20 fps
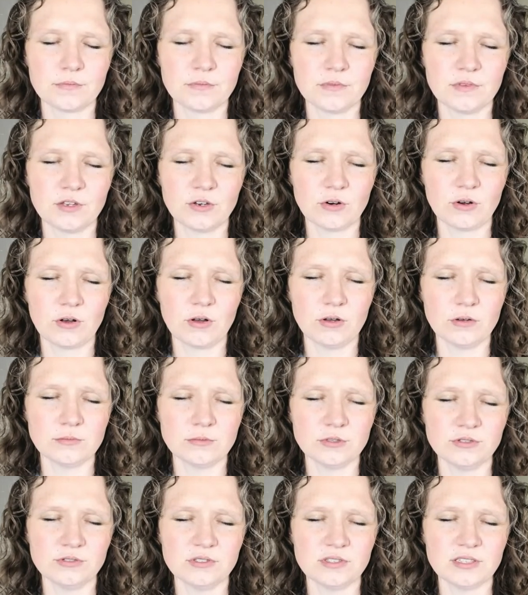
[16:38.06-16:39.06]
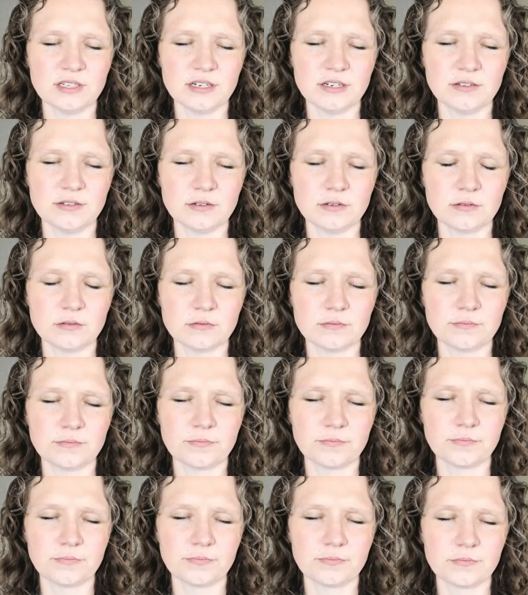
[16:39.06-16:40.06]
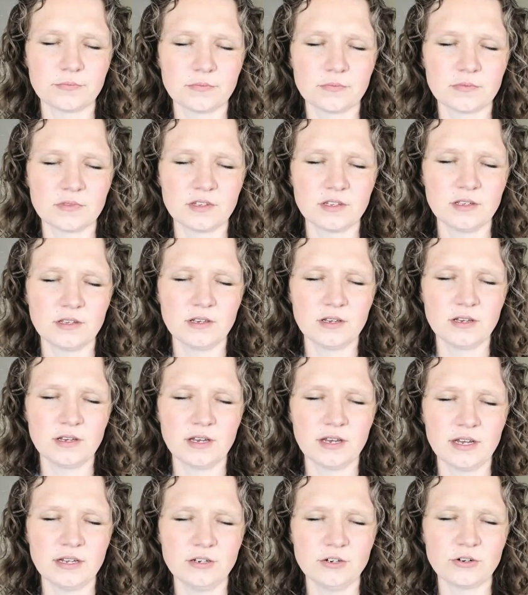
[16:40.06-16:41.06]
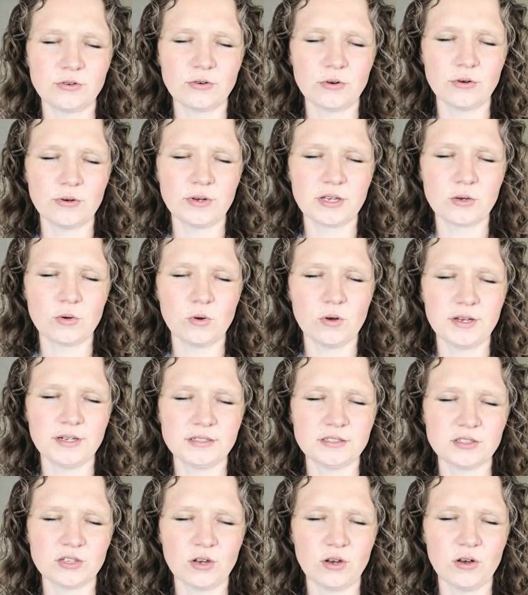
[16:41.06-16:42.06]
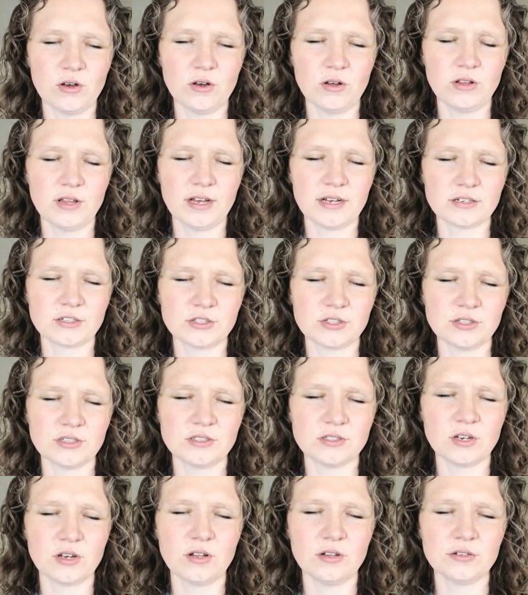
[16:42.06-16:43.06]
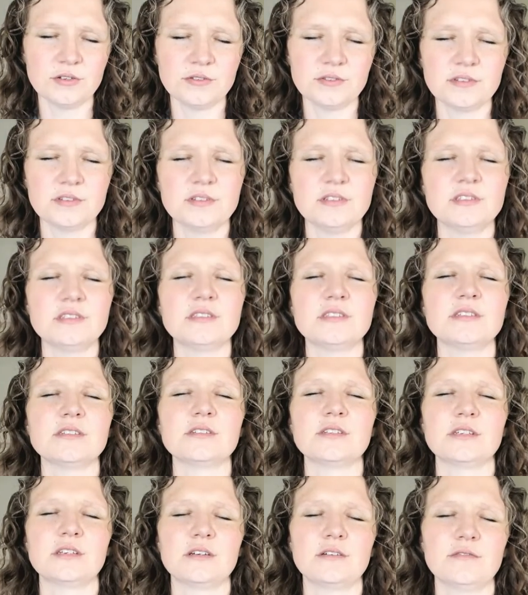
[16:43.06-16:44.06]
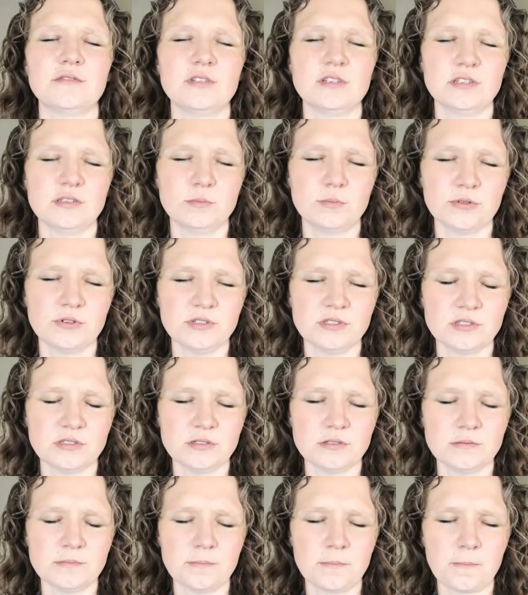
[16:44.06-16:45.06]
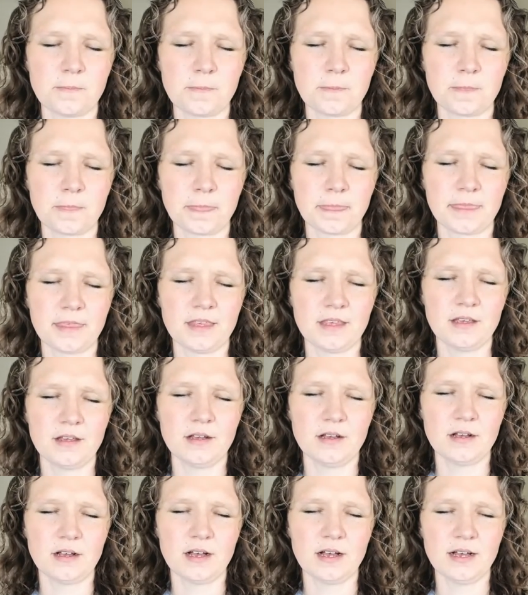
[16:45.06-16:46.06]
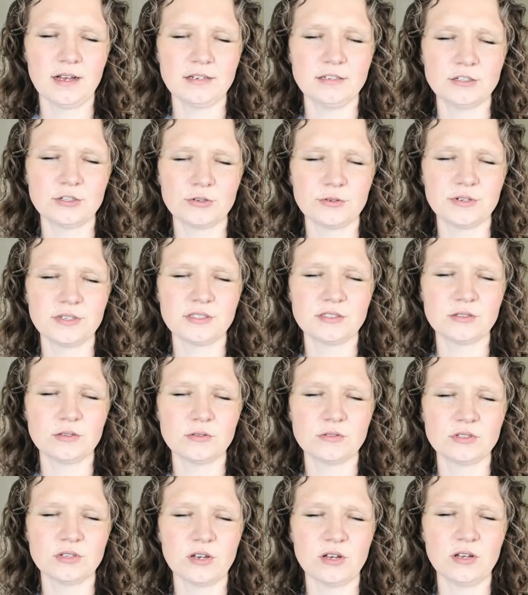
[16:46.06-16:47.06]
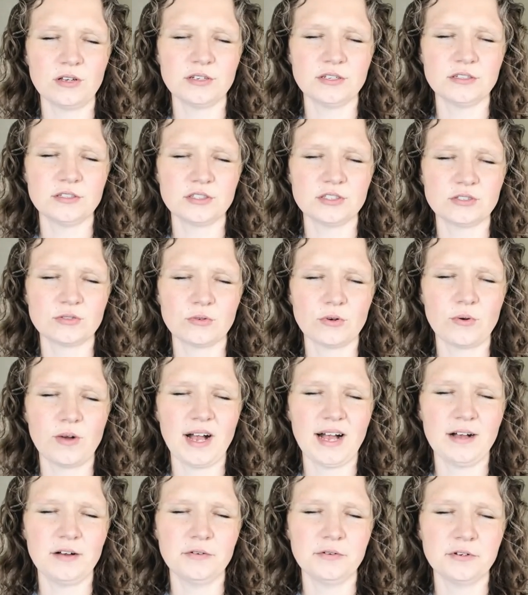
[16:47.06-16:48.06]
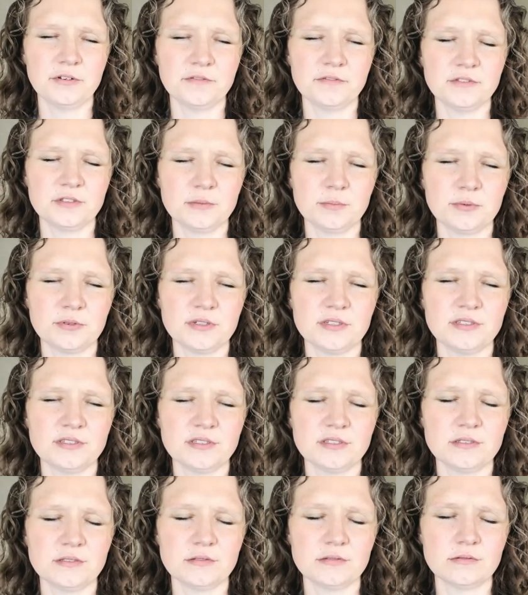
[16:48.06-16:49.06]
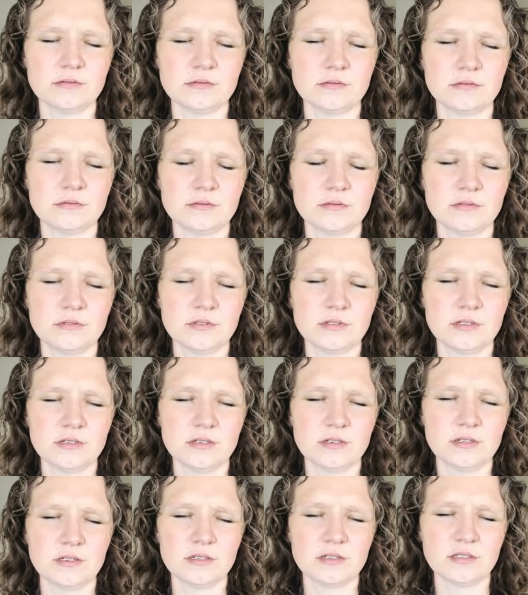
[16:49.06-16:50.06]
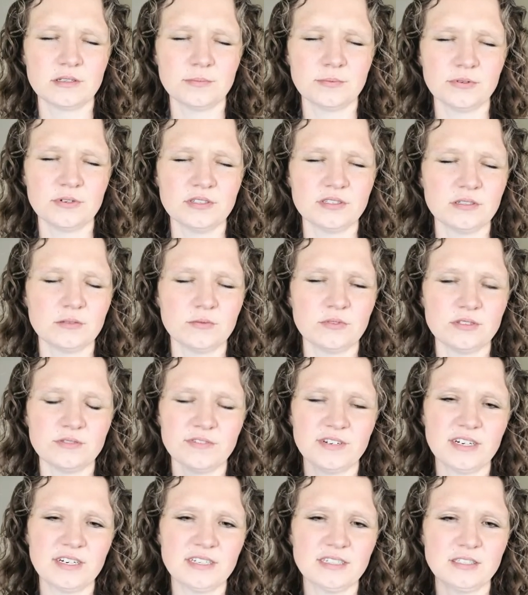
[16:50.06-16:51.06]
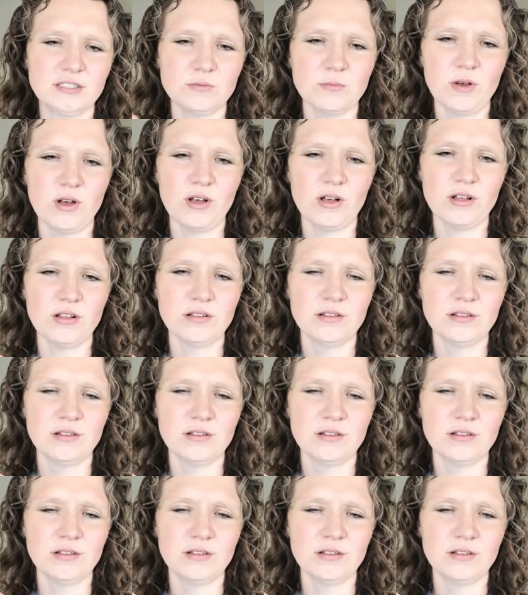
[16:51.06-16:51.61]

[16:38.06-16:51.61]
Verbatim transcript: You're almost there, though. And you're growing quite tall, actually, taller than the ceiling of this prison. And you're growing so tall, you just grow out of the prison. The prison was very small.